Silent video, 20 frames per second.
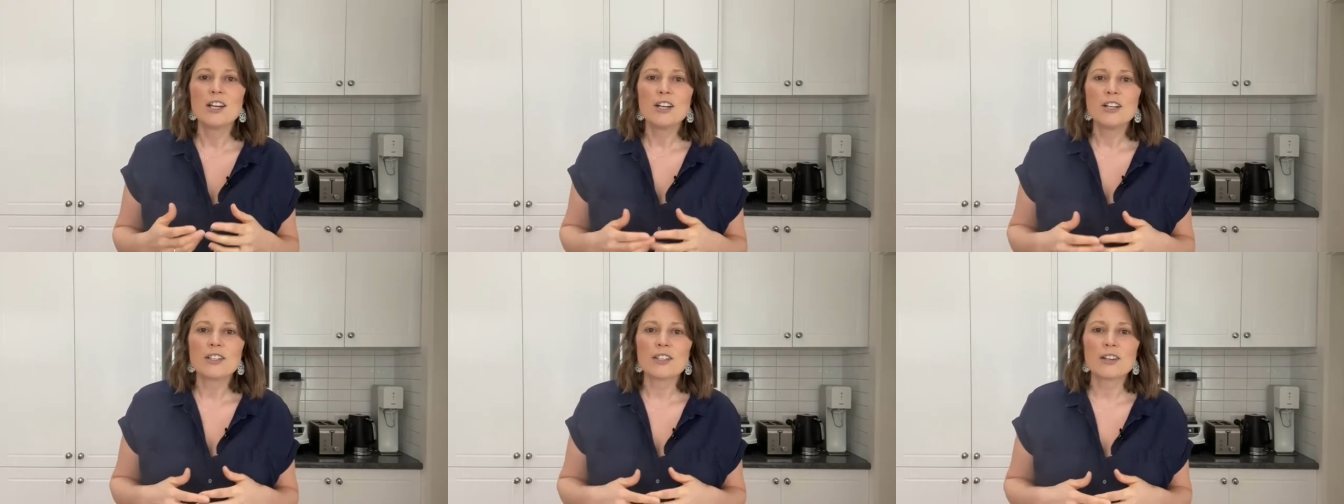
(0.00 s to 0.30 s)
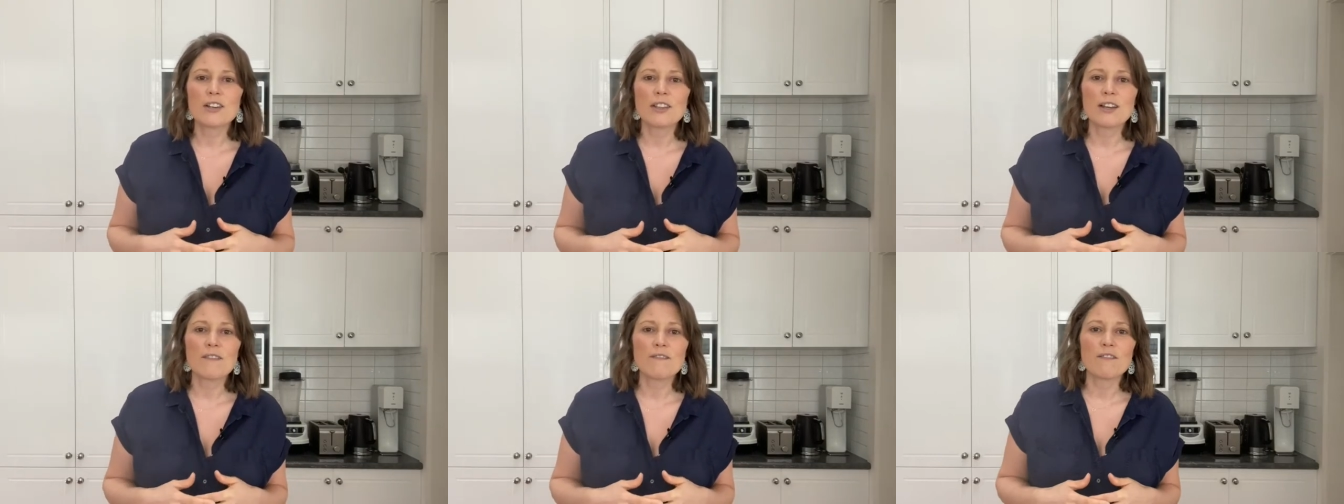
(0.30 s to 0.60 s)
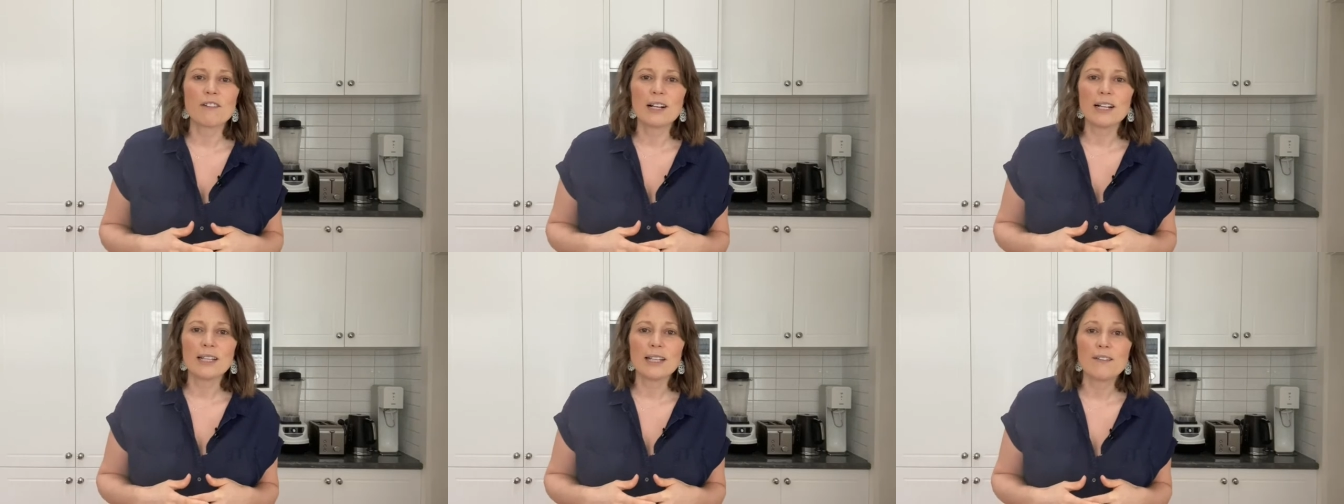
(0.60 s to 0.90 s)
So they've
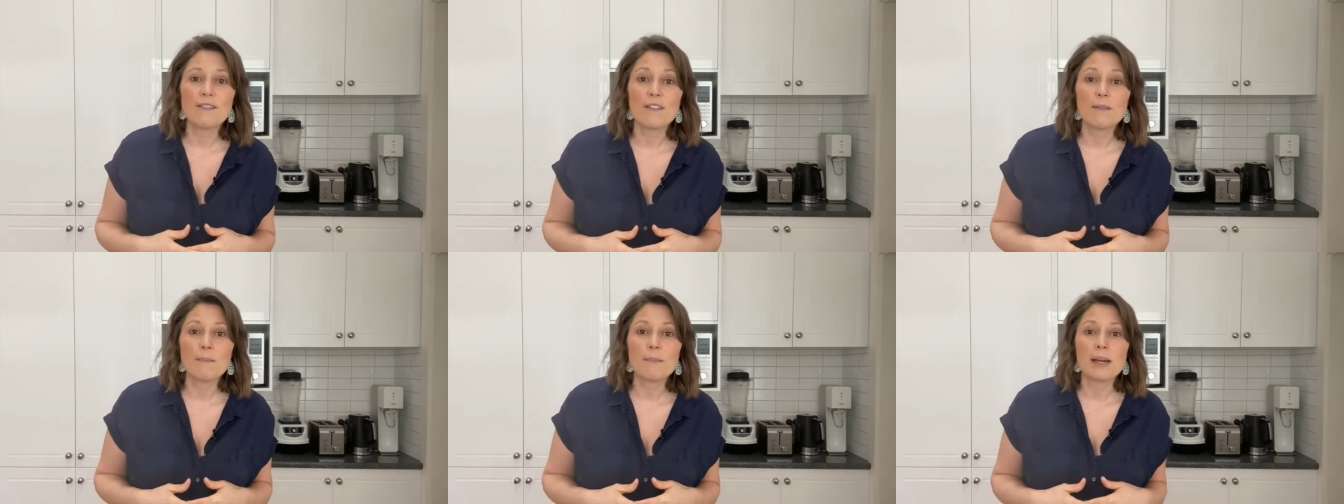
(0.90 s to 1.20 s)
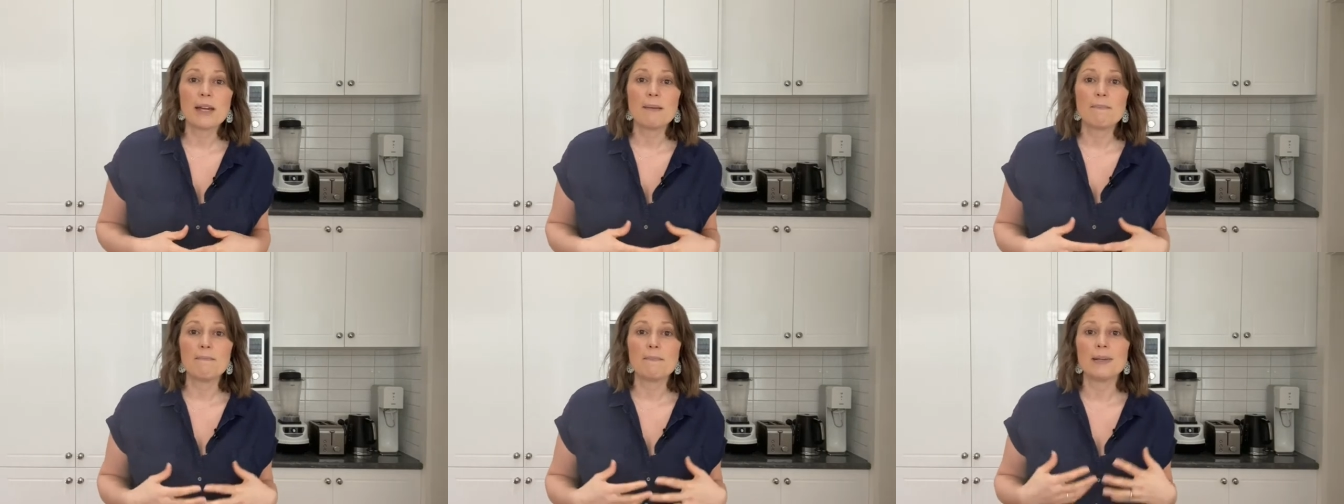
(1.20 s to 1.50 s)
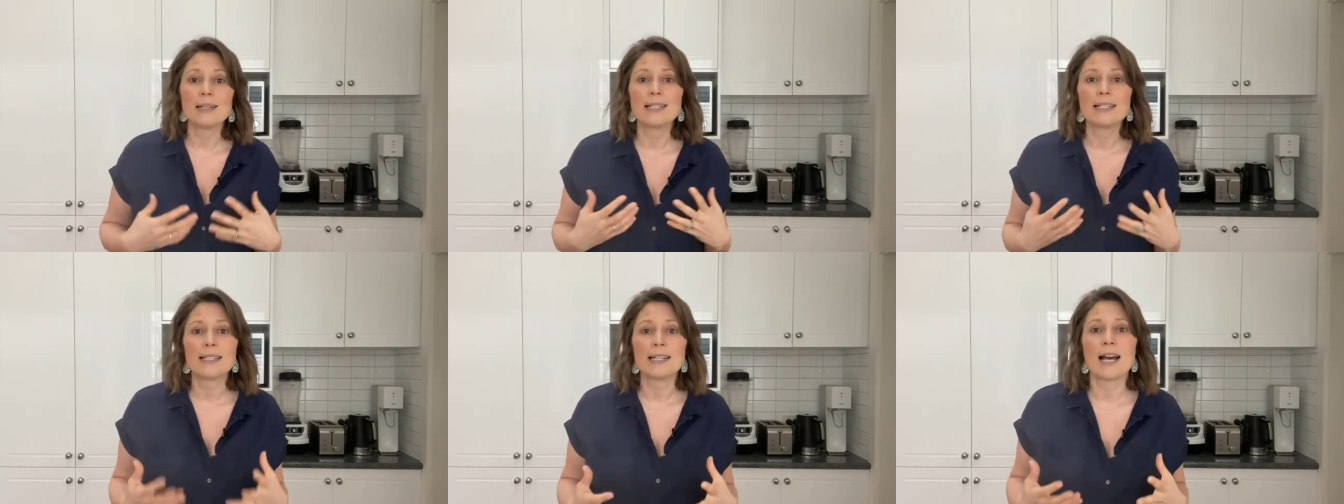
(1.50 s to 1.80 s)
really, for me,
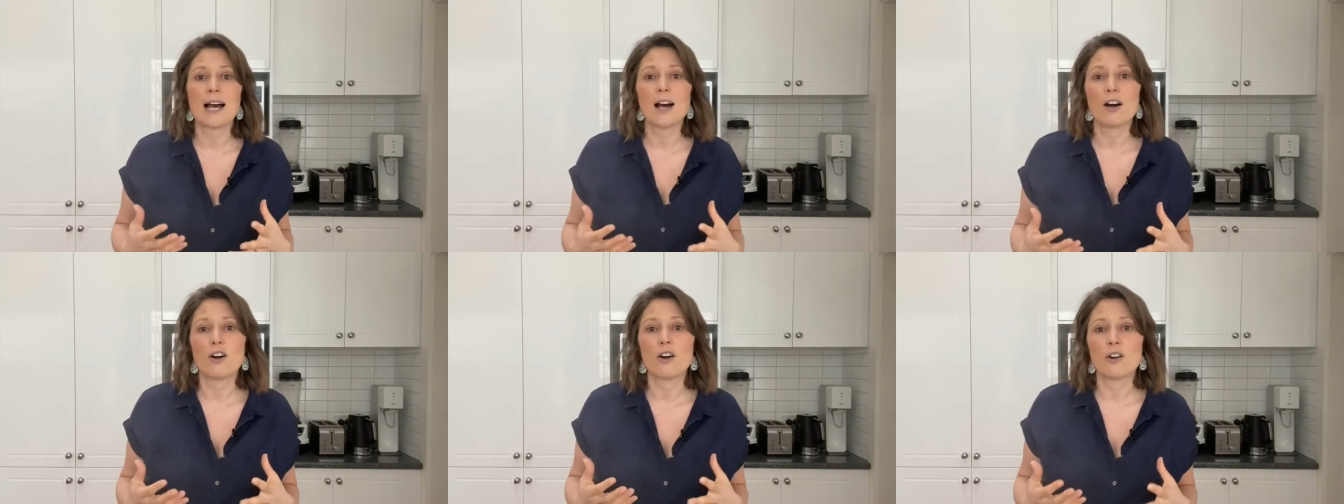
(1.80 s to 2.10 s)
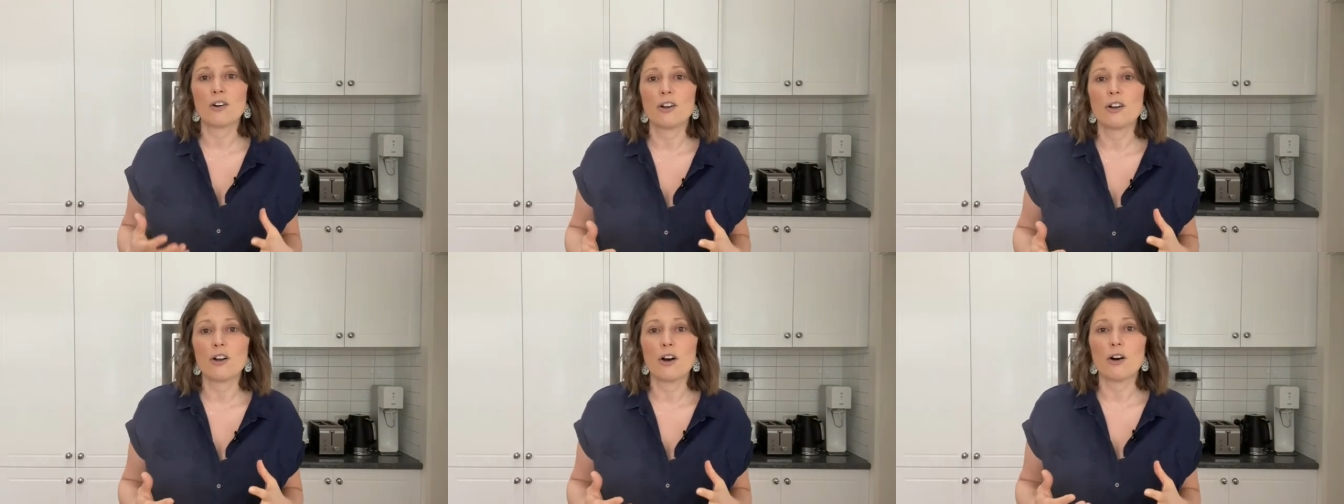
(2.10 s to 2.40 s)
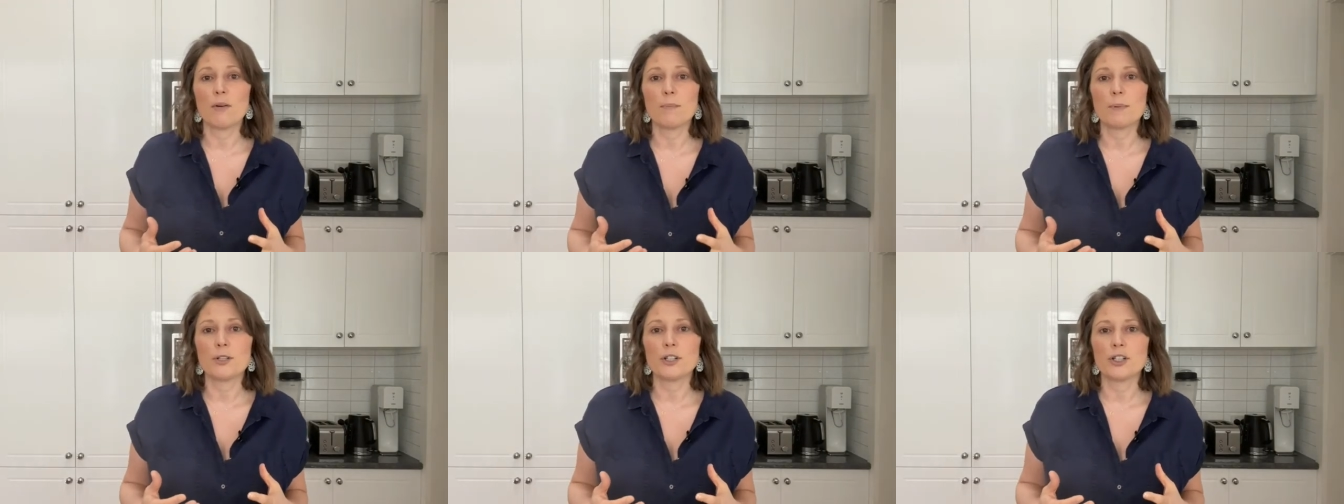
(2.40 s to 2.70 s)
missed out on an
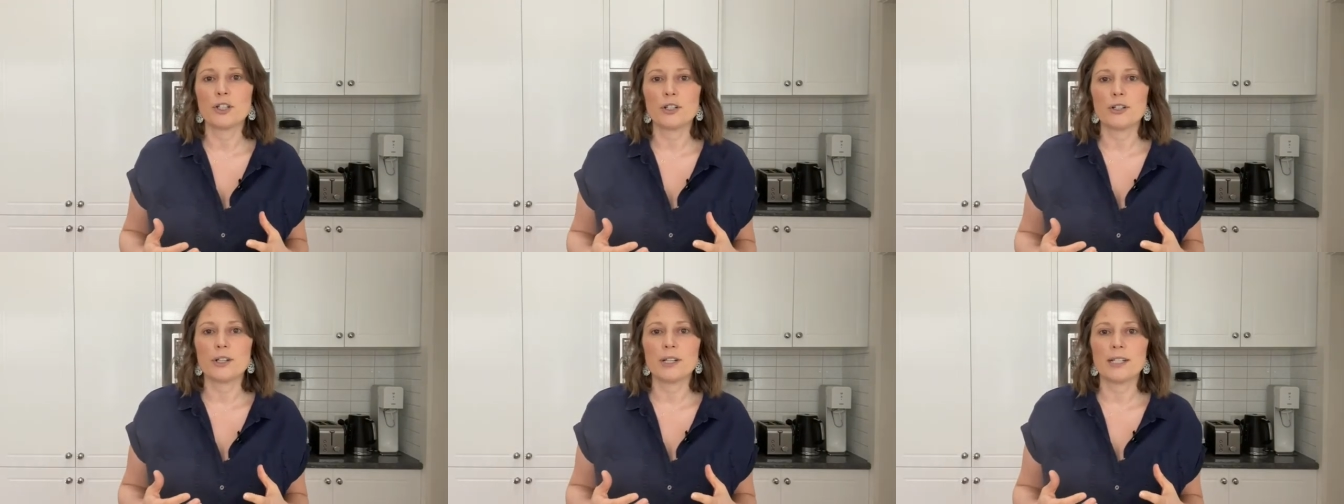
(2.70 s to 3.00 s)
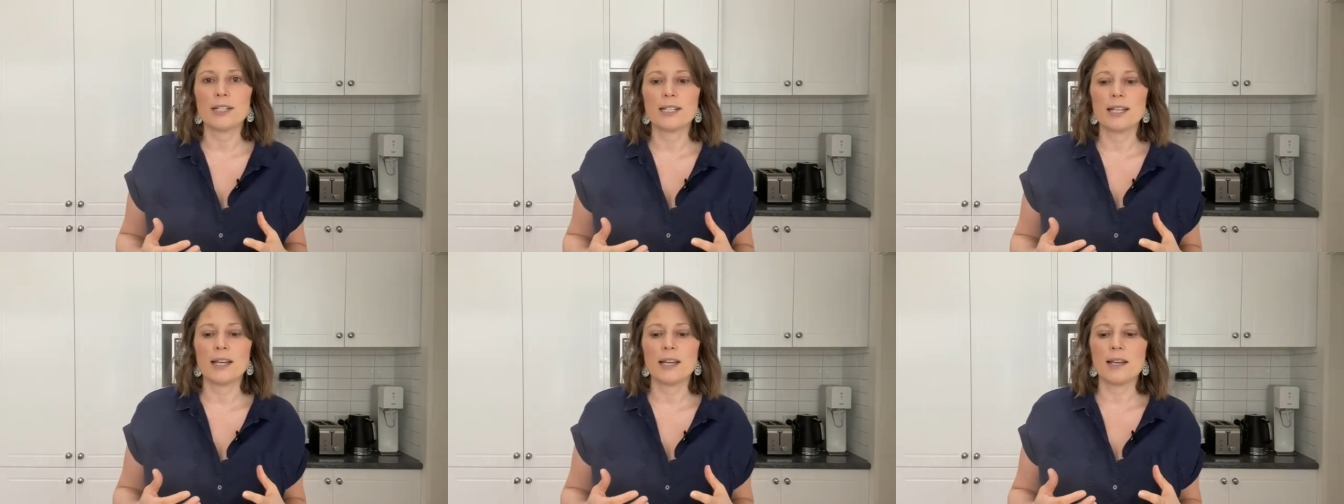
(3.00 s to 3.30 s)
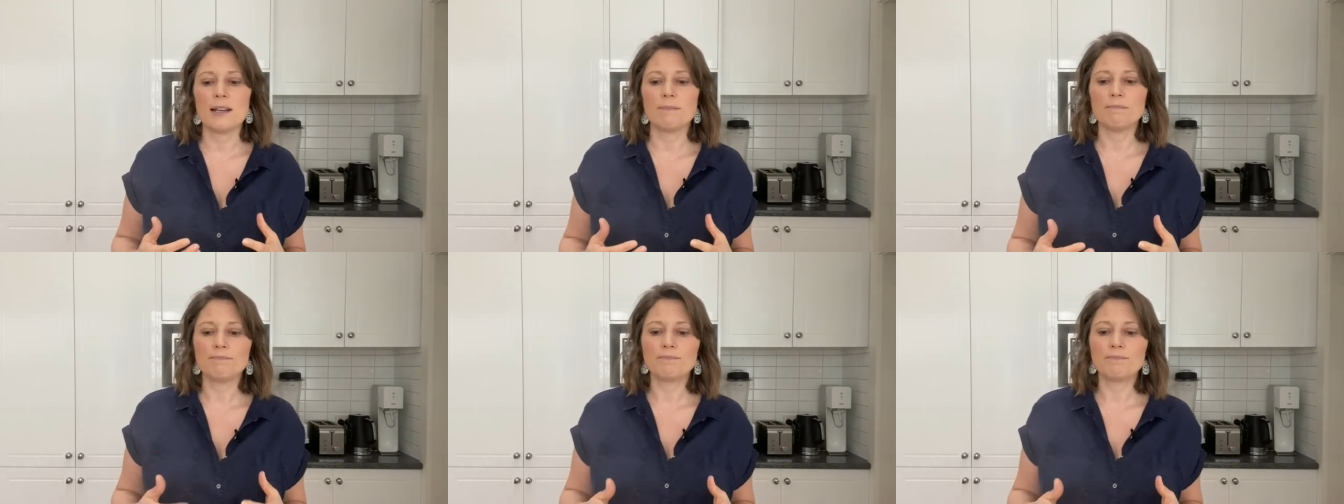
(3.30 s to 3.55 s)
opportunity.